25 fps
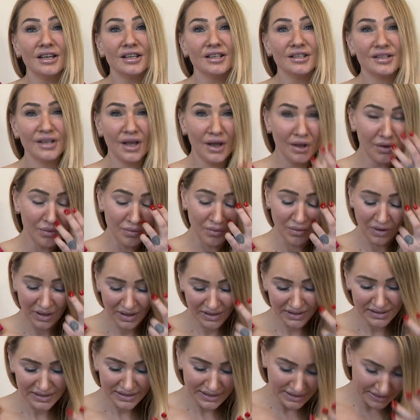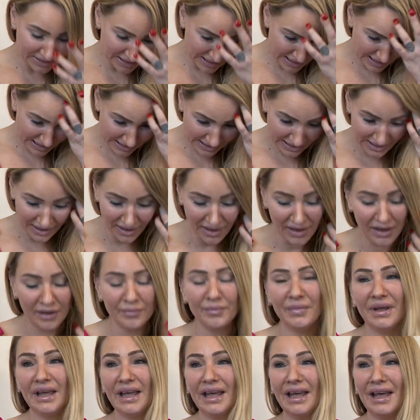So today
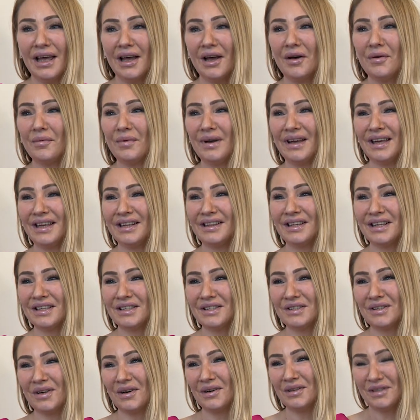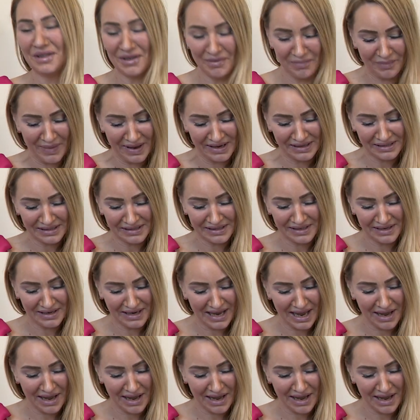I'm here with Scott Benton